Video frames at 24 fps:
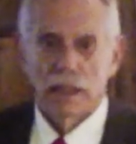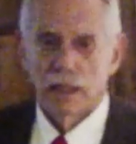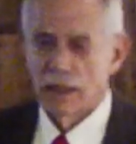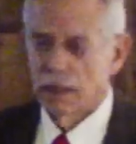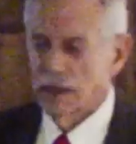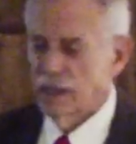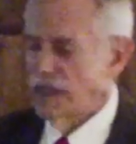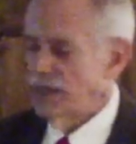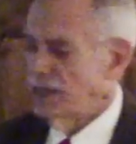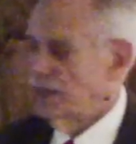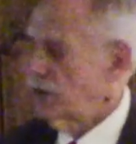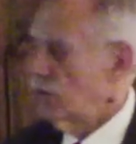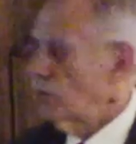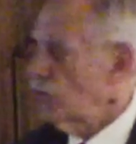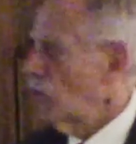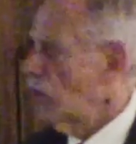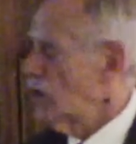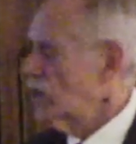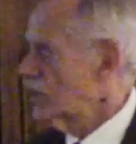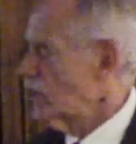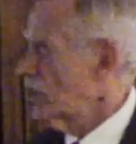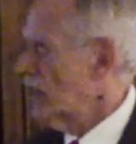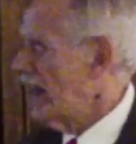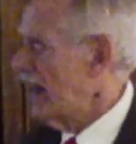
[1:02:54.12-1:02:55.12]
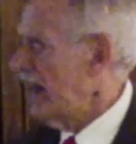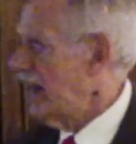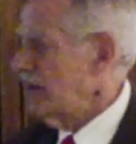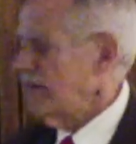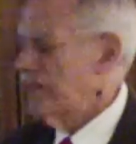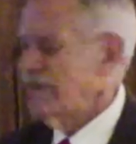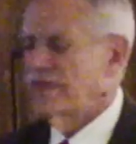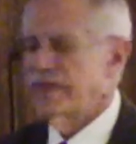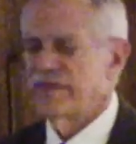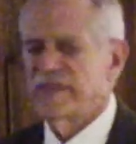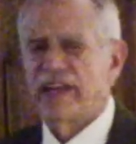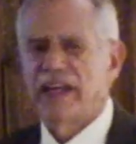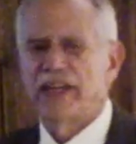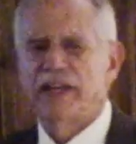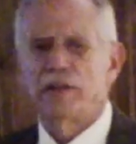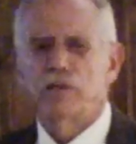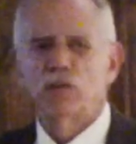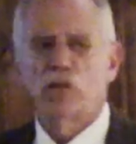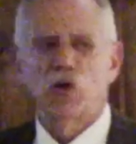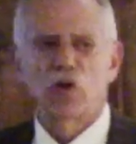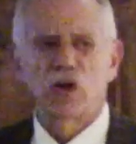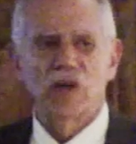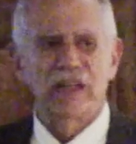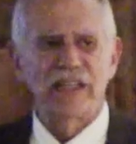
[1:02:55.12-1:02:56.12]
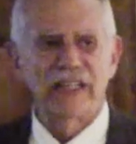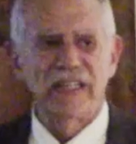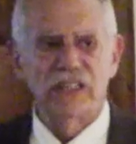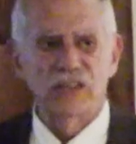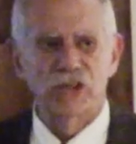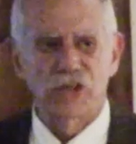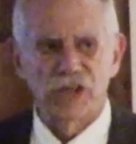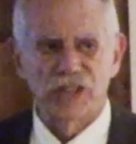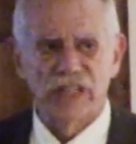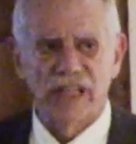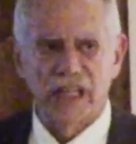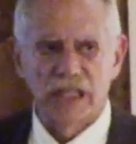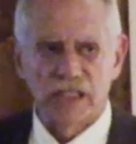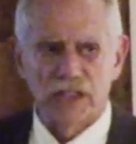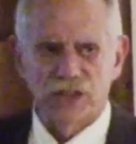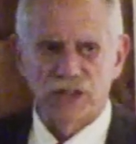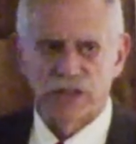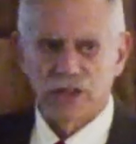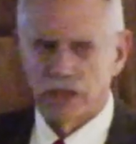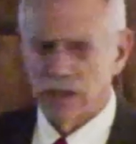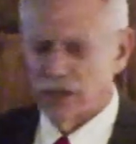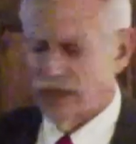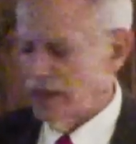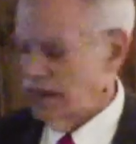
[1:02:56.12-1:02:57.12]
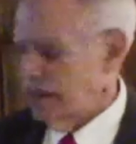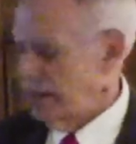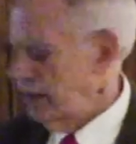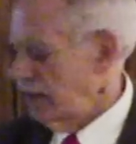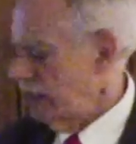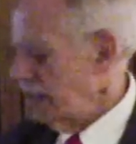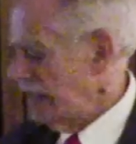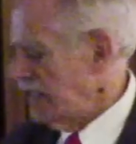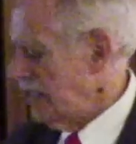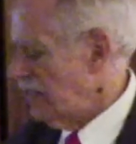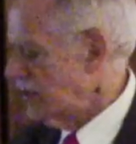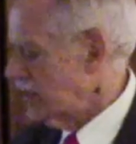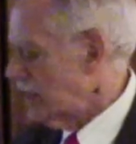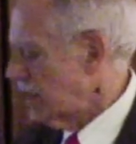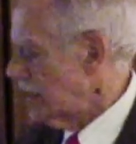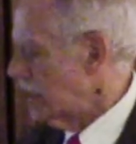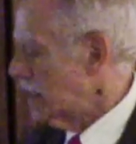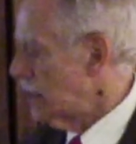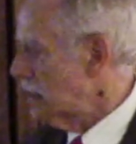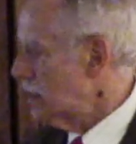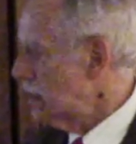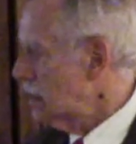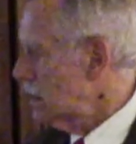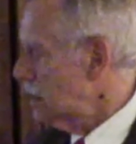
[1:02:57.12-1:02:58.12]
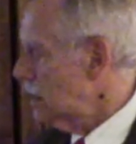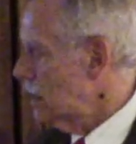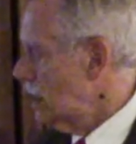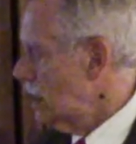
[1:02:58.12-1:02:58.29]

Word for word: They didn't want to have any more international incidents.